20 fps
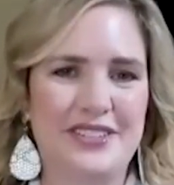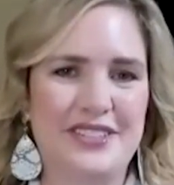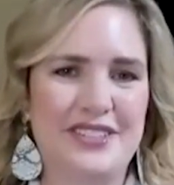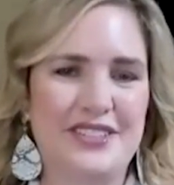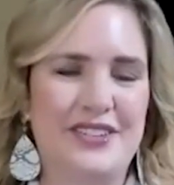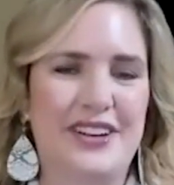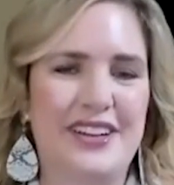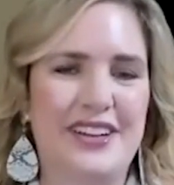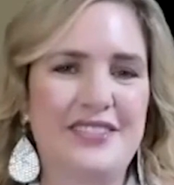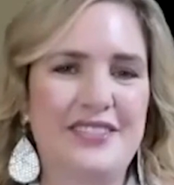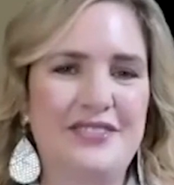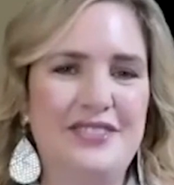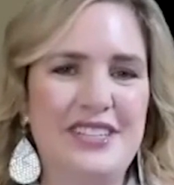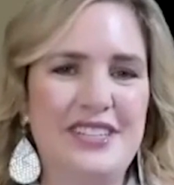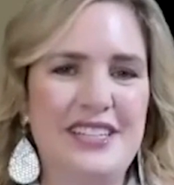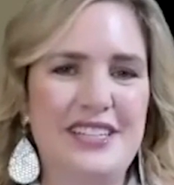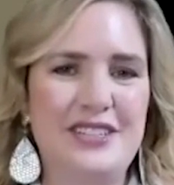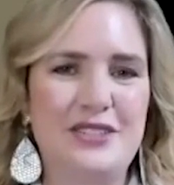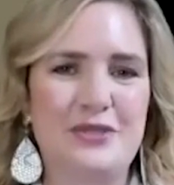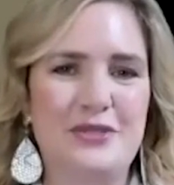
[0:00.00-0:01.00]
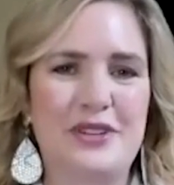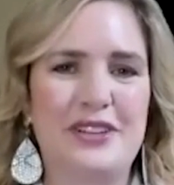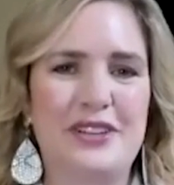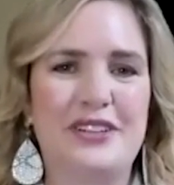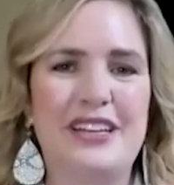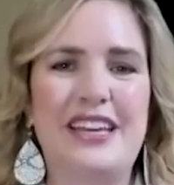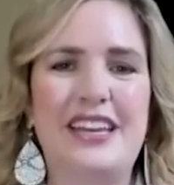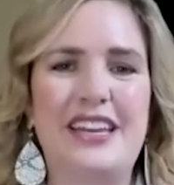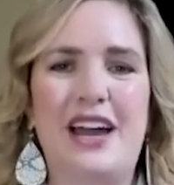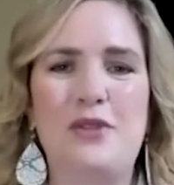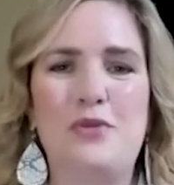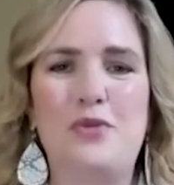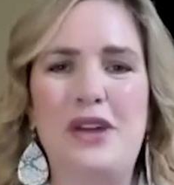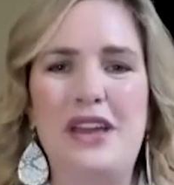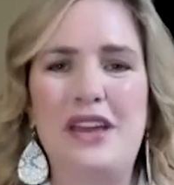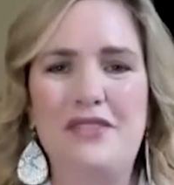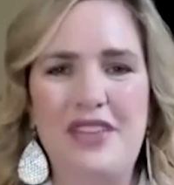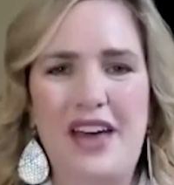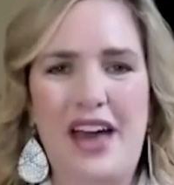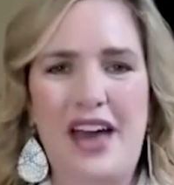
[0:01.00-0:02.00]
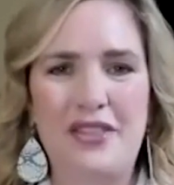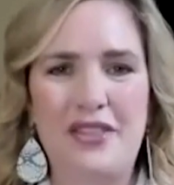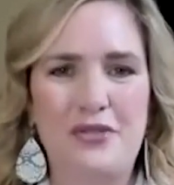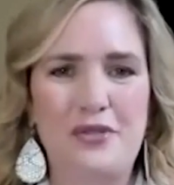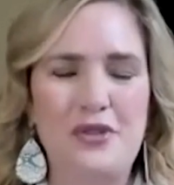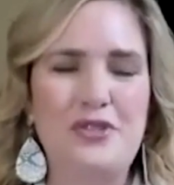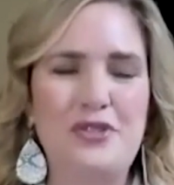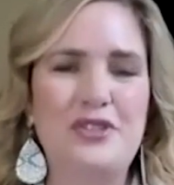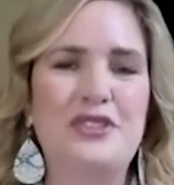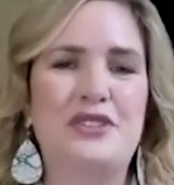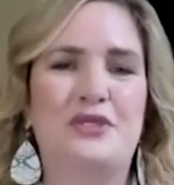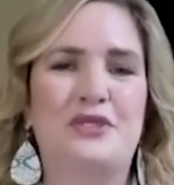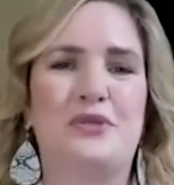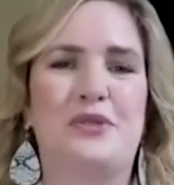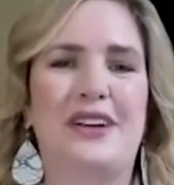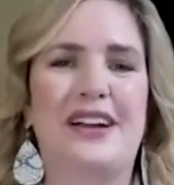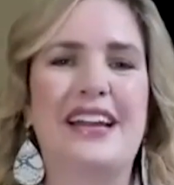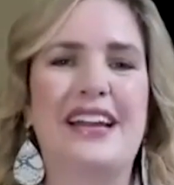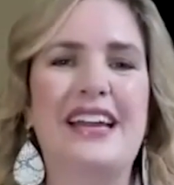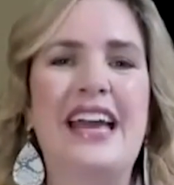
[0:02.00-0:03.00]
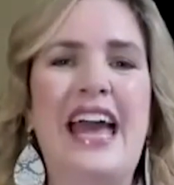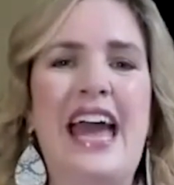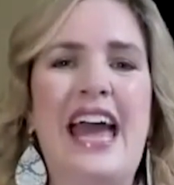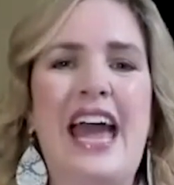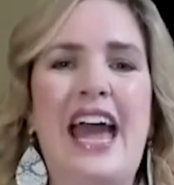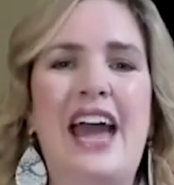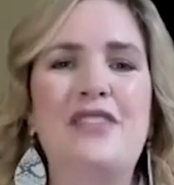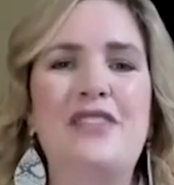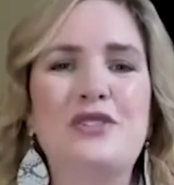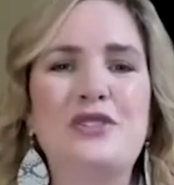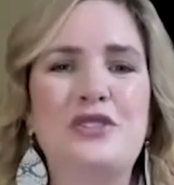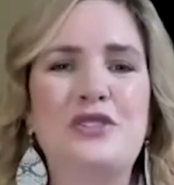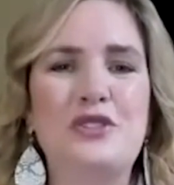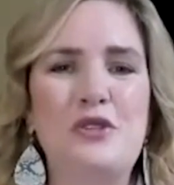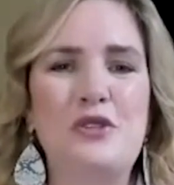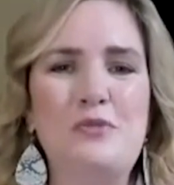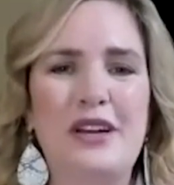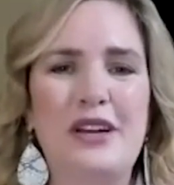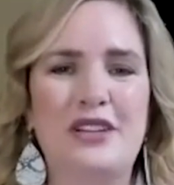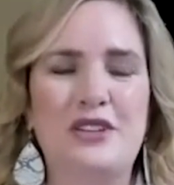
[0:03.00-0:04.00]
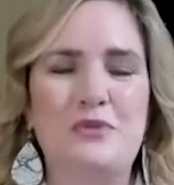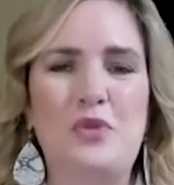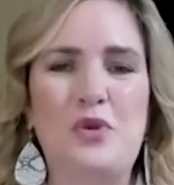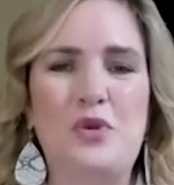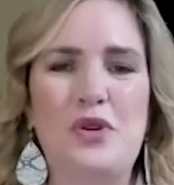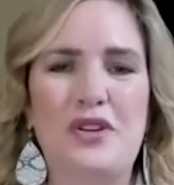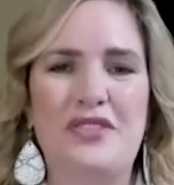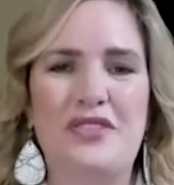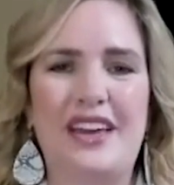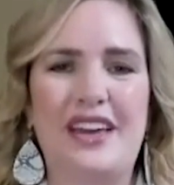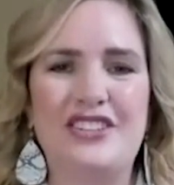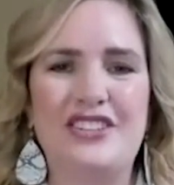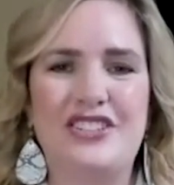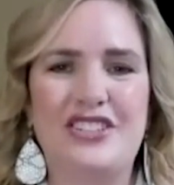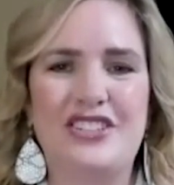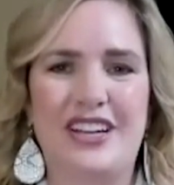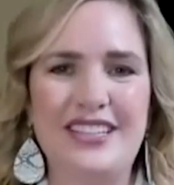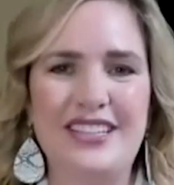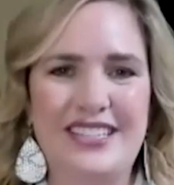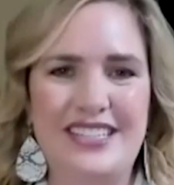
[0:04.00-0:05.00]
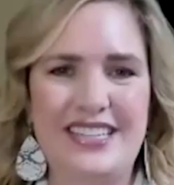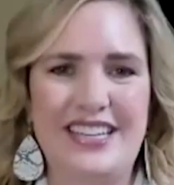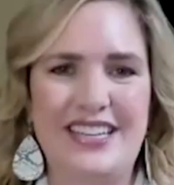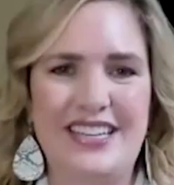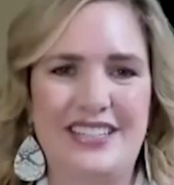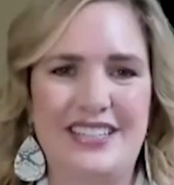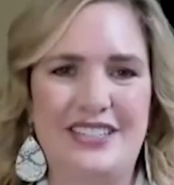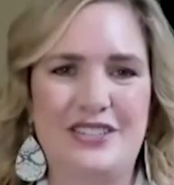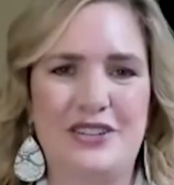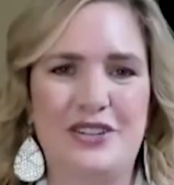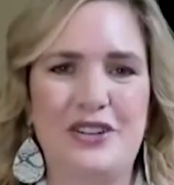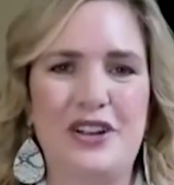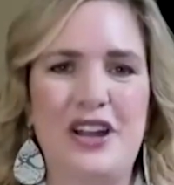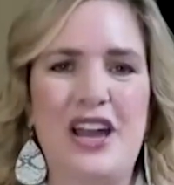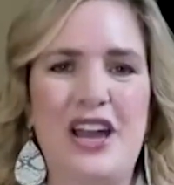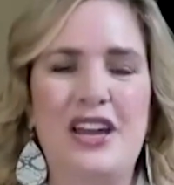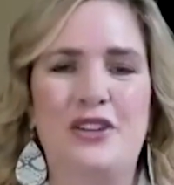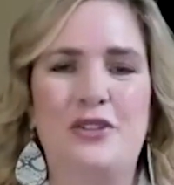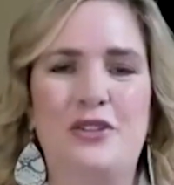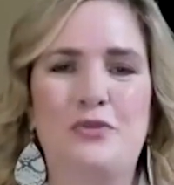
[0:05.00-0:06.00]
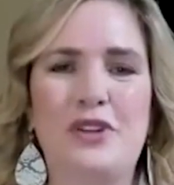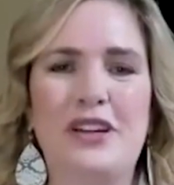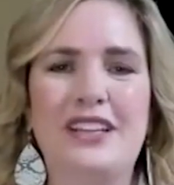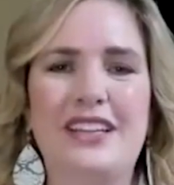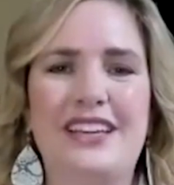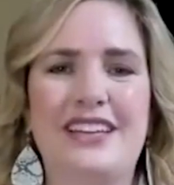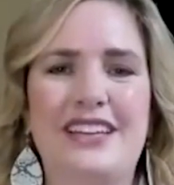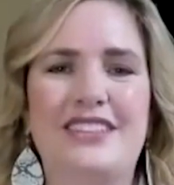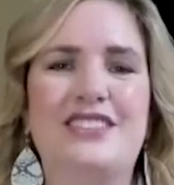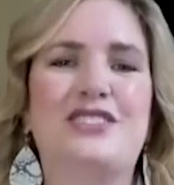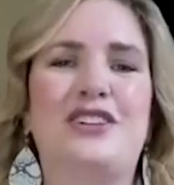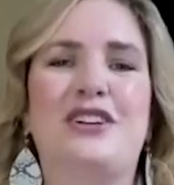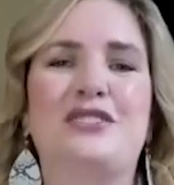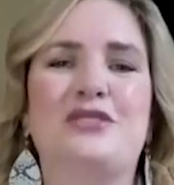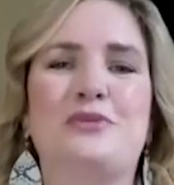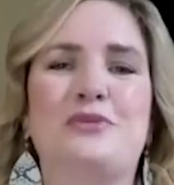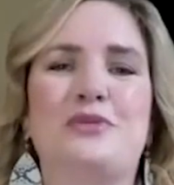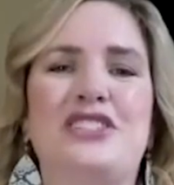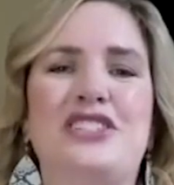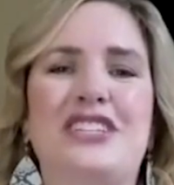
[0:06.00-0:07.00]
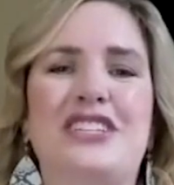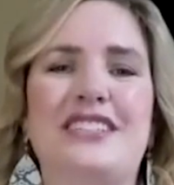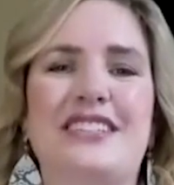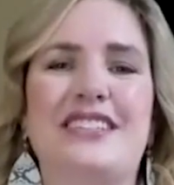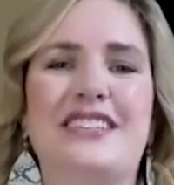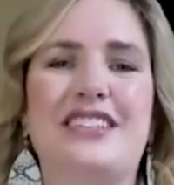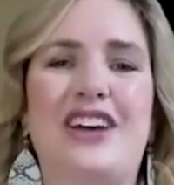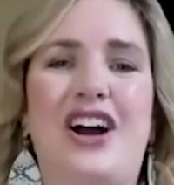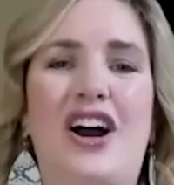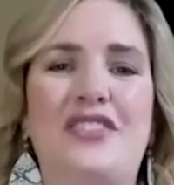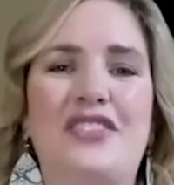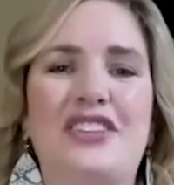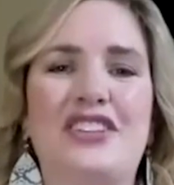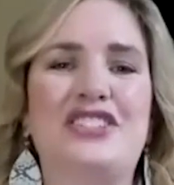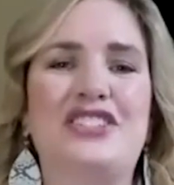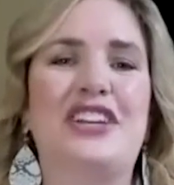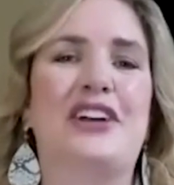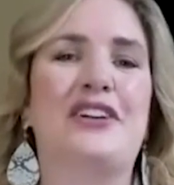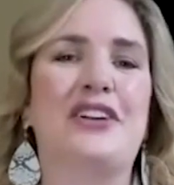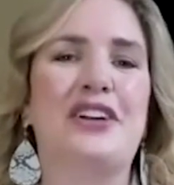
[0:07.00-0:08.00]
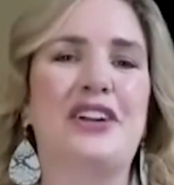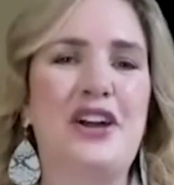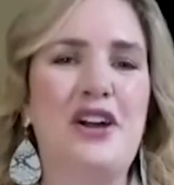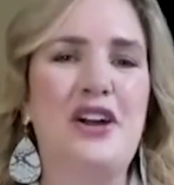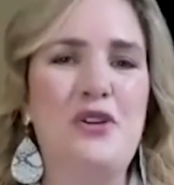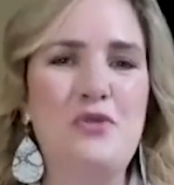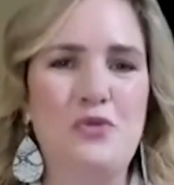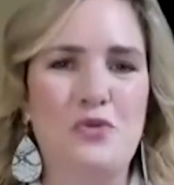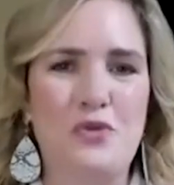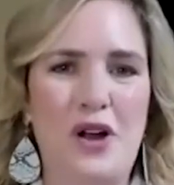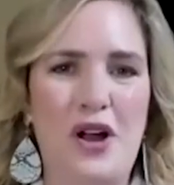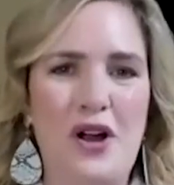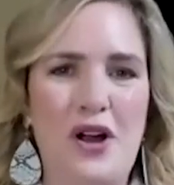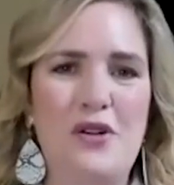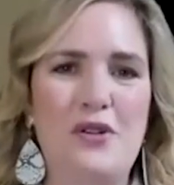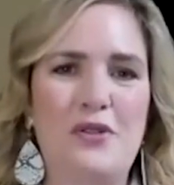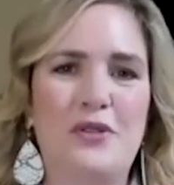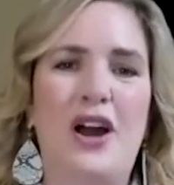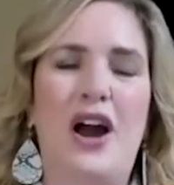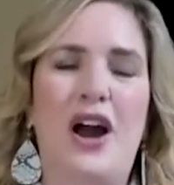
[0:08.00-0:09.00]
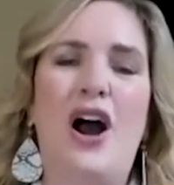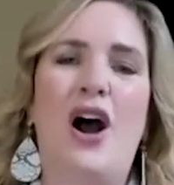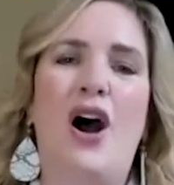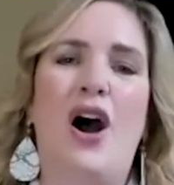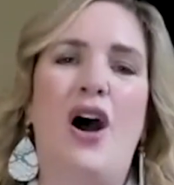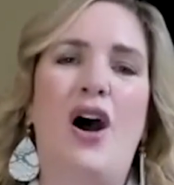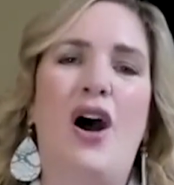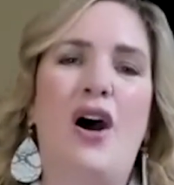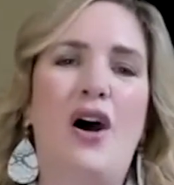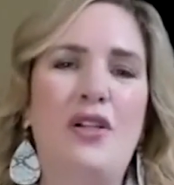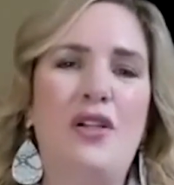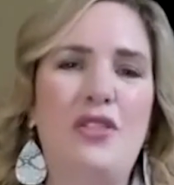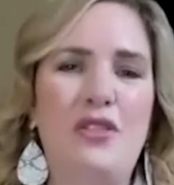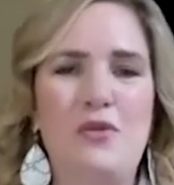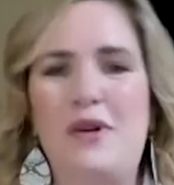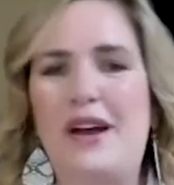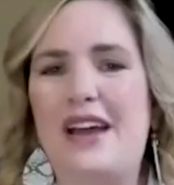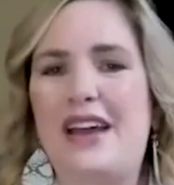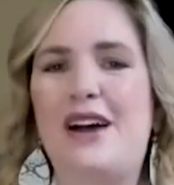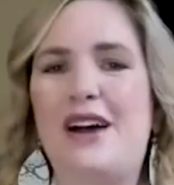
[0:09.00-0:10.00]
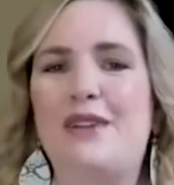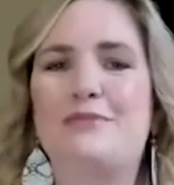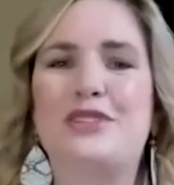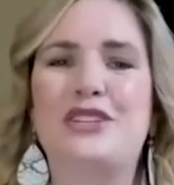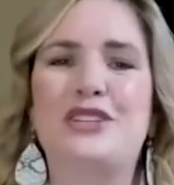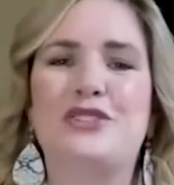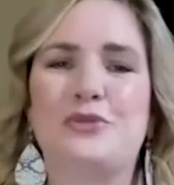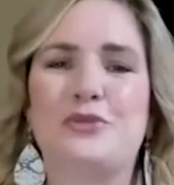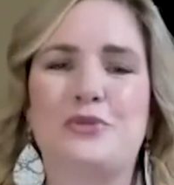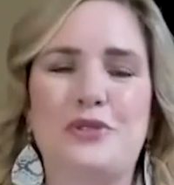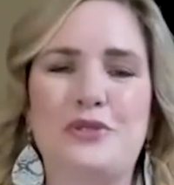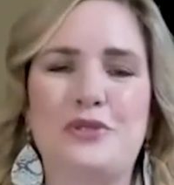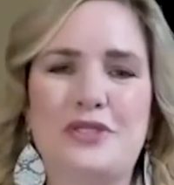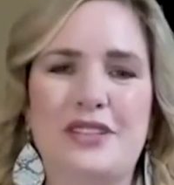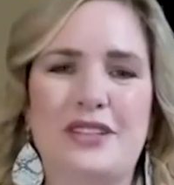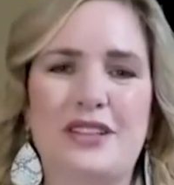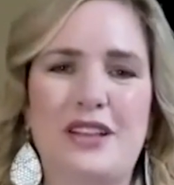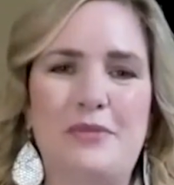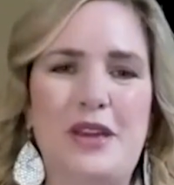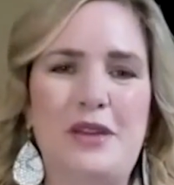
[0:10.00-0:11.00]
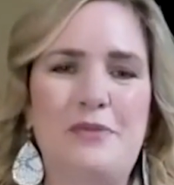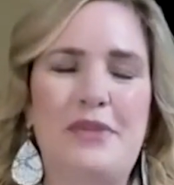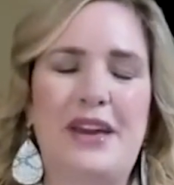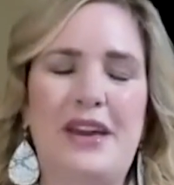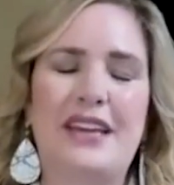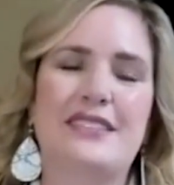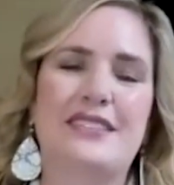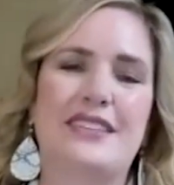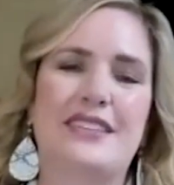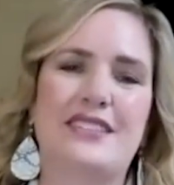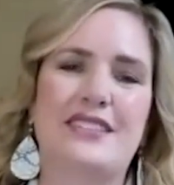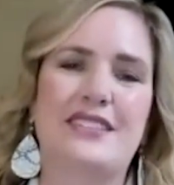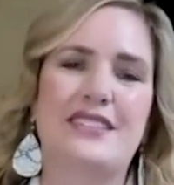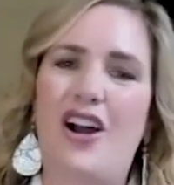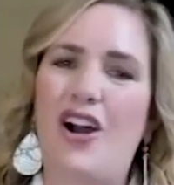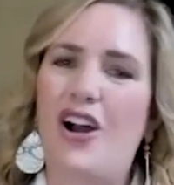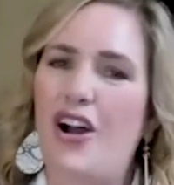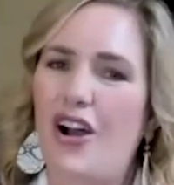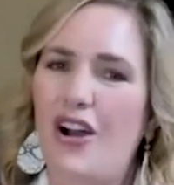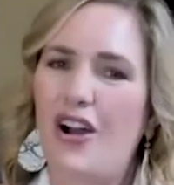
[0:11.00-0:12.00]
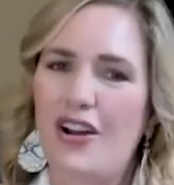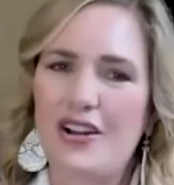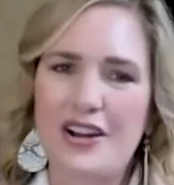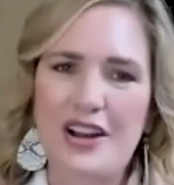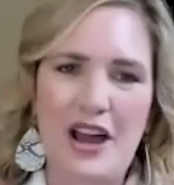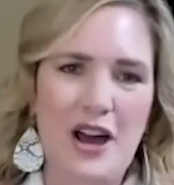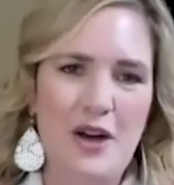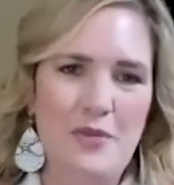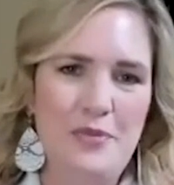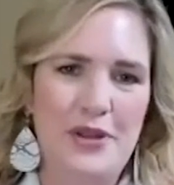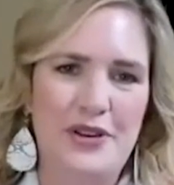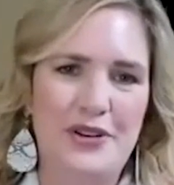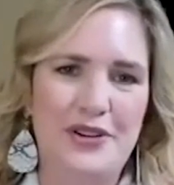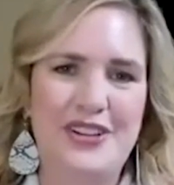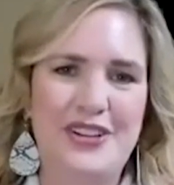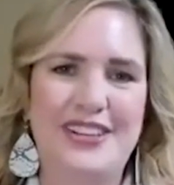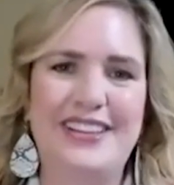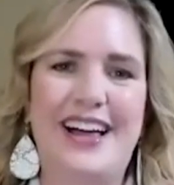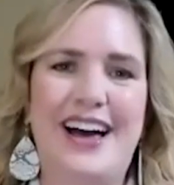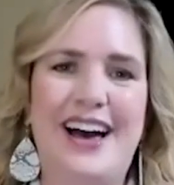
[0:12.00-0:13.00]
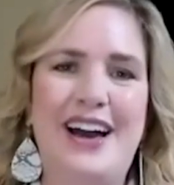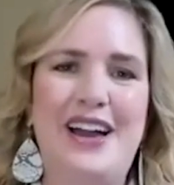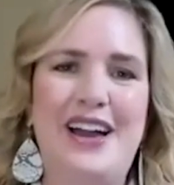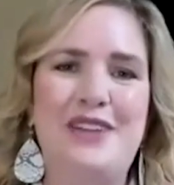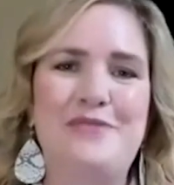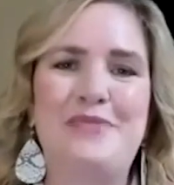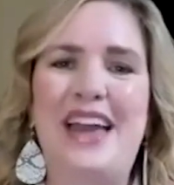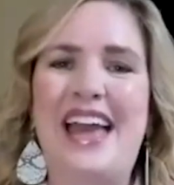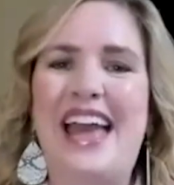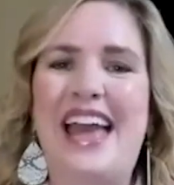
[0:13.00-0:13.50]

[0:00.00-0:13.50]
So I lived in Israel, and I weave that through the story. And there's so much more than just Easter. Really, it starts with Jesus on the Jericho road all the way up to Jerusalem. He makes this hard uphill climb.